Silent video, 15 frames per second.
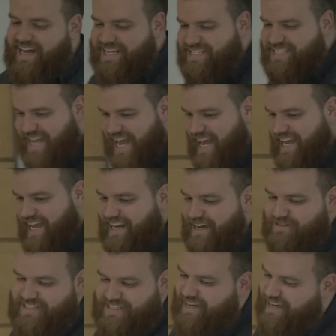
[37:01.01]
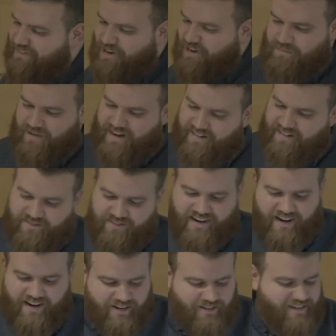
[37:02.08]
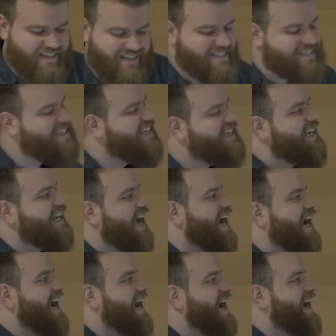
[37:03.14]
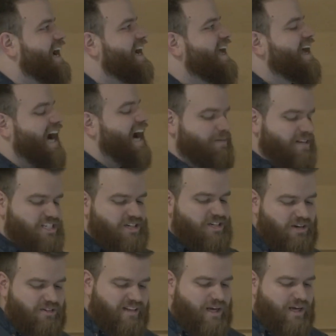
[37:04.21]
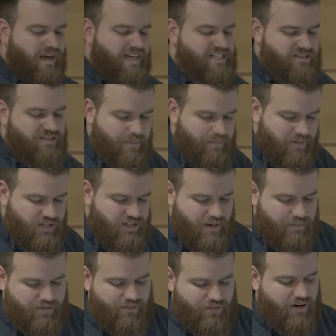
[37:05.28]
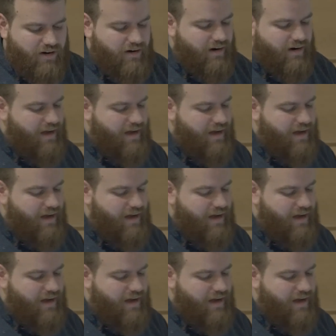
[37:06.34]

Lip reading: say it, I'm just like, nope, I already forgot what it was. I'm going to show you a really quick script for